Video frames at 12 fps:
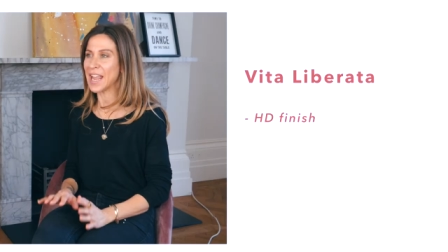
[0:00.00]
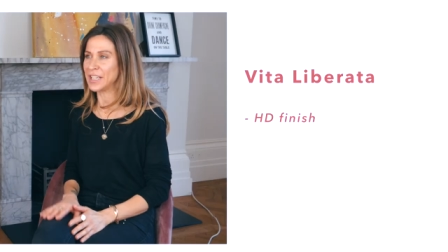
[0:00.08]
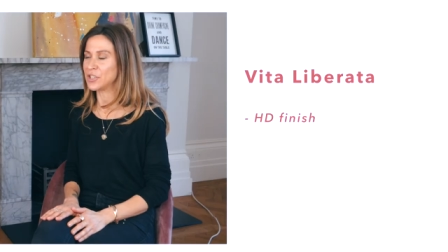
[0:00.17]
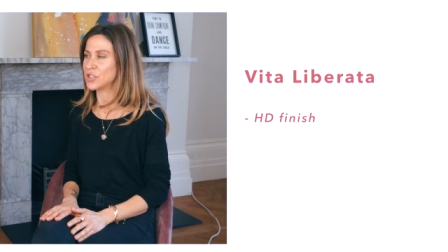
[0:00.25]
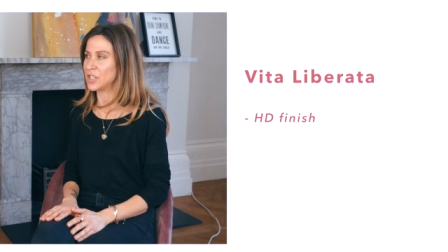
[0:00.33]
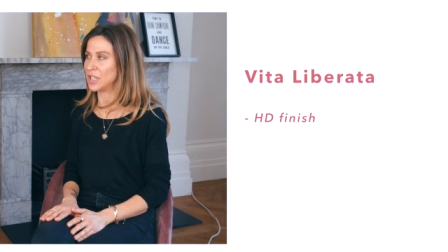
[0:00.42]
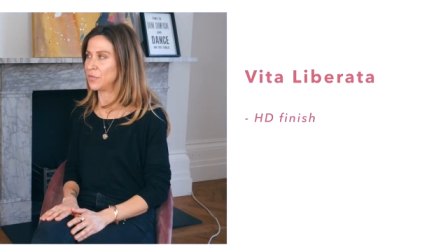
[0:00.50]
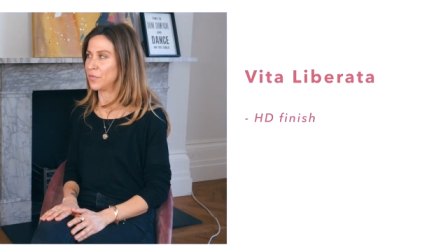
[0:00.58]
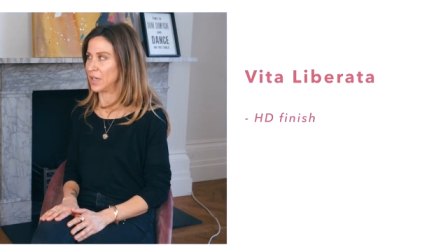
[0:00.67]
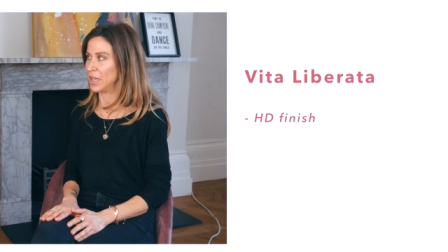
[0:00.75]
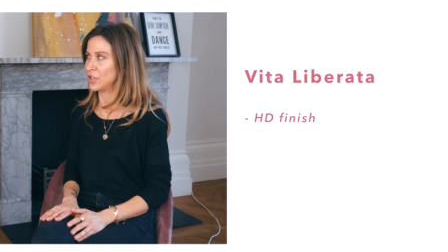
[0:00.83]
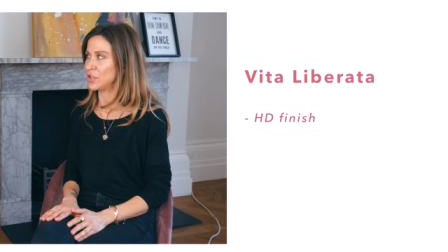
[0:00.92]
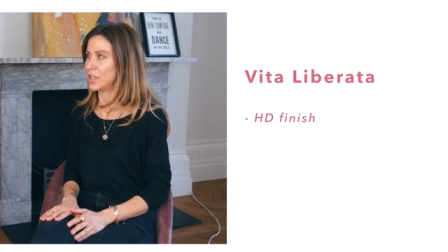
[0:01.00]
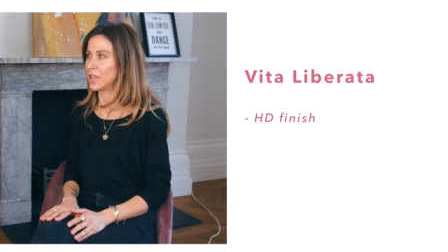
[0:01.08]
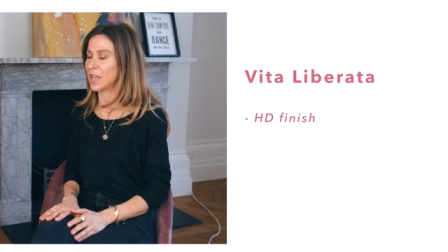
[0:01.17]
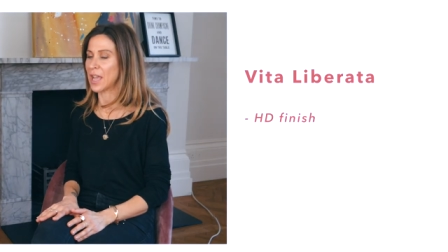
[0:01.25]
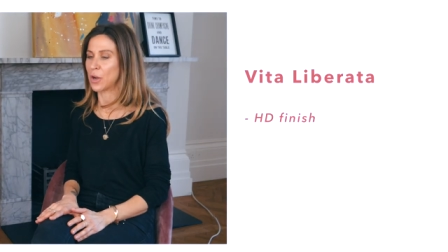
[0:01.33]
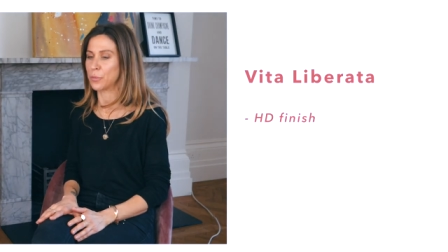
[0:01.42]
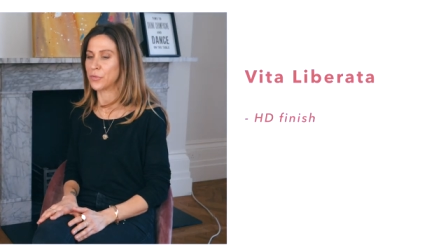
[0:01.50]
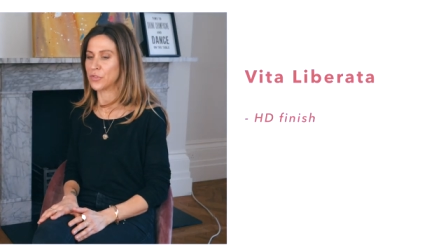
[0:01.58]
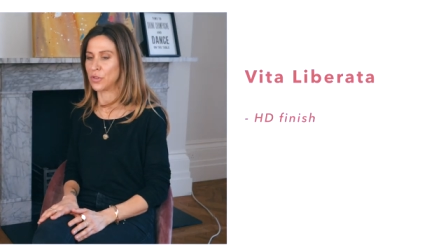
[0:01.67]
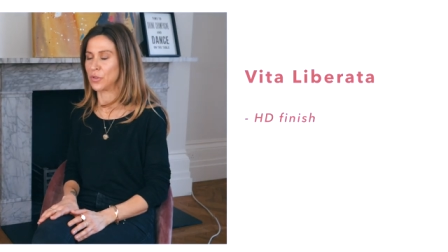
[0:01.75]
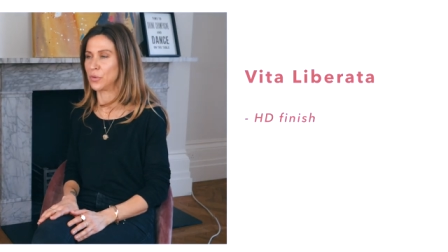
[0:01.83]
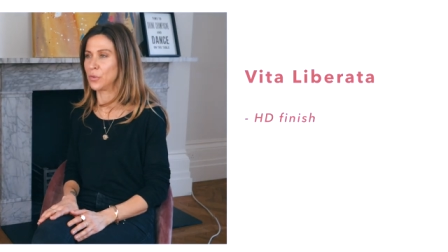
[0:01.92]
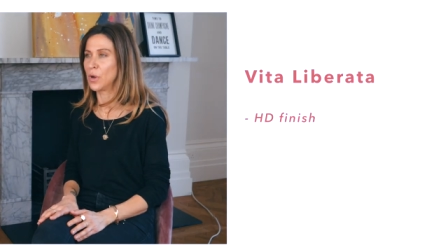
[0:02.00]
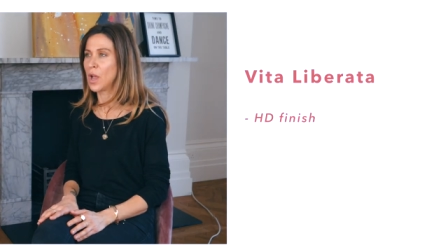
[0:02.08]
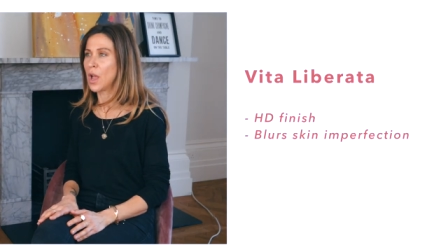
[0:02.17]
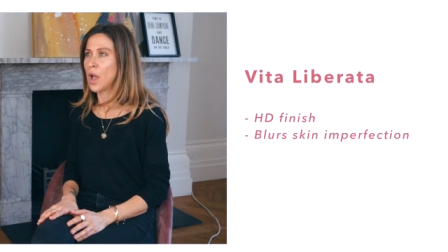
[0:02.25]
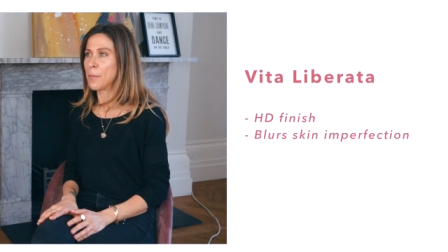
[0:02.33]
HD finish. It helps to